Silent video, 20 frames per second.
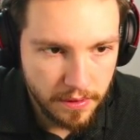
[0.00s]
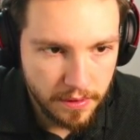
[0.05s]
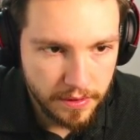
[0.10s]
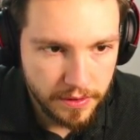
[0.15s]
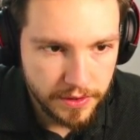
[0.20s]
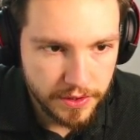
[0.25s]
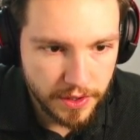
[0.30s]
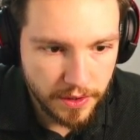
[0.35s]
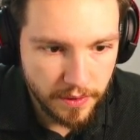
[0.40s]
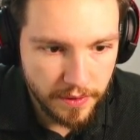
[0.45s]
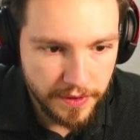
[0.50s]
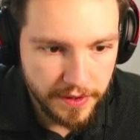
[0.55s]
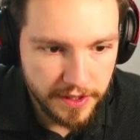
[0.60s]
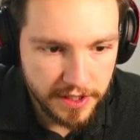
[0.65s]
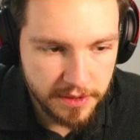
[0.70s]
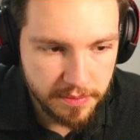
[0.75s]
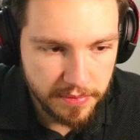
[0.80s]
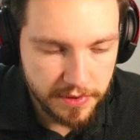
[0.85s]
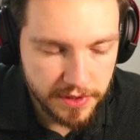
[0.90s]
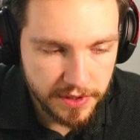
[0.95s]
So in
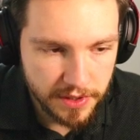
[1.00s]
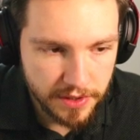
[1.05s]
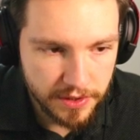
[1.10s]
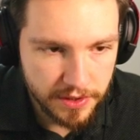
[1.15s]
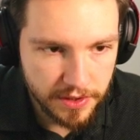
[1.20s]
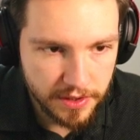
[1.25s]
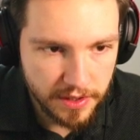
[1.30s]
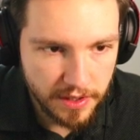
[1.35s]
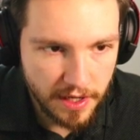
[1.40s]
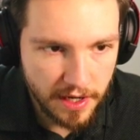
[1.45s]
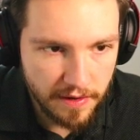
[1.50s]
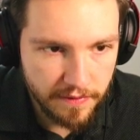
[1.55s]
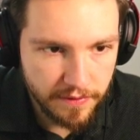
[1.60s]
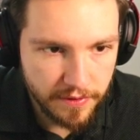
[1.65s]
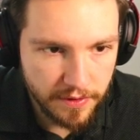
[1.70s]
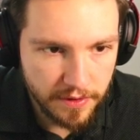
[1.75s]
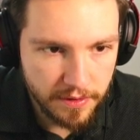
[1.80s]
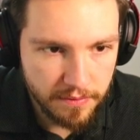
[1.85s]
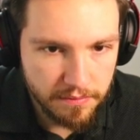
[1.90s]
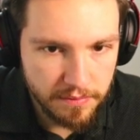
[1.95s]
this position,
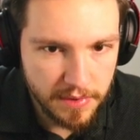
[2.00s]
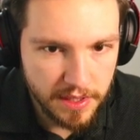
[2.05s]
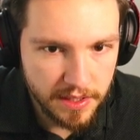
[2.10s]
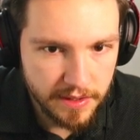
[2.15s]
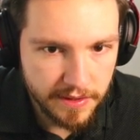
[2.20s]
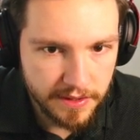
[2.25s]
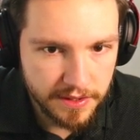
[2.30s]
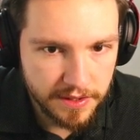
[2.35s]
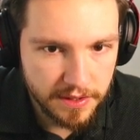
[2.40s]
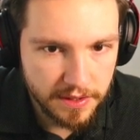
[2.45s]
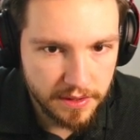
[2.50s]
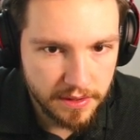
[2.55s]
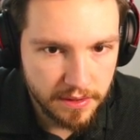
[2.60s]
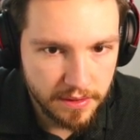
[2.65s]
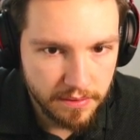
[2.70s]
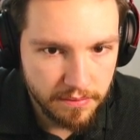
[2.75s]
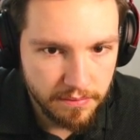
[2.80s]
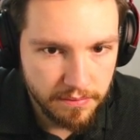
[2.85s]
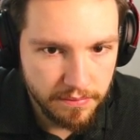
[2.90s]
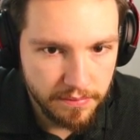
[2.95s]
after the miss,
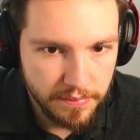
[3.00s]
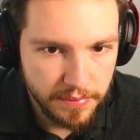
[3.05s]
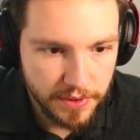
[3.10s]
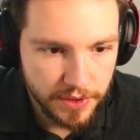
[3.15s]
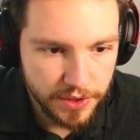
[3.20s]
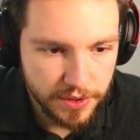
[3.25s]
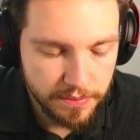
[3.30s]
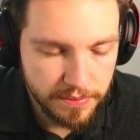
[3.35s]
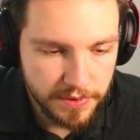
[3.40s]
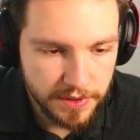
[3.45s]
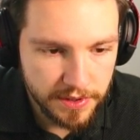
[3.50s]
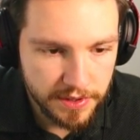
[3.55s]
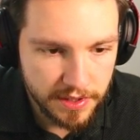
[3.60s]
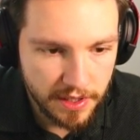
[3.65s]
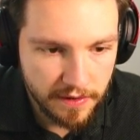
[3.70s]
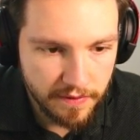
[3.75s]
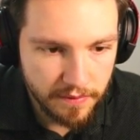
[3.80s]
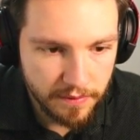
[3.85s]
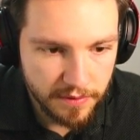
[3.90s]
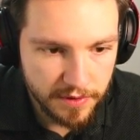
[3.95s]
bishop
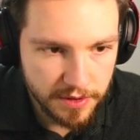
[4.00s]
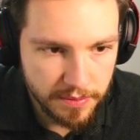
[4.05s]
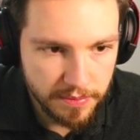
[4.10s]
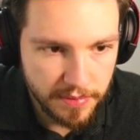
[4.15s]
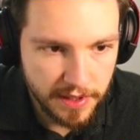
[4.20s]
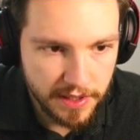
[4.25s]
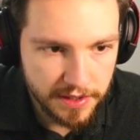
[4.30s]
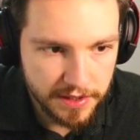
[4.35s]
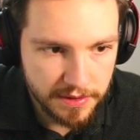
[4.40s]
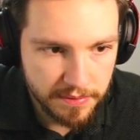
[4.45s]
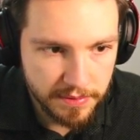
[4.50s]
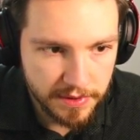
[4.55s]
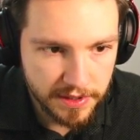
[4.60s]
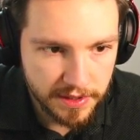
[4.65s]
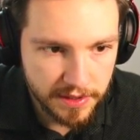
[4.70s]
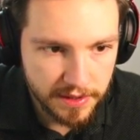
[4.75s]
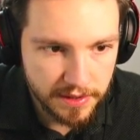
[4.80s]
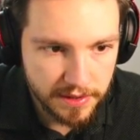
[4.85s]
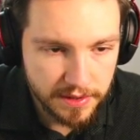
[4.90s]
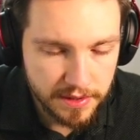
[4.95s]
d7 was best
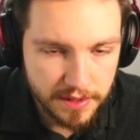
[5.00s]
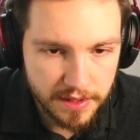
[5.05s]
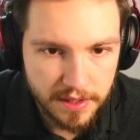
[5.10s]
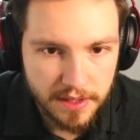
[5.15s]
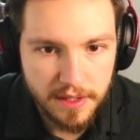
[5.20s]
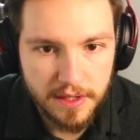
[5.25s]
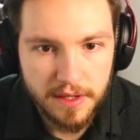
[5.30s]
because...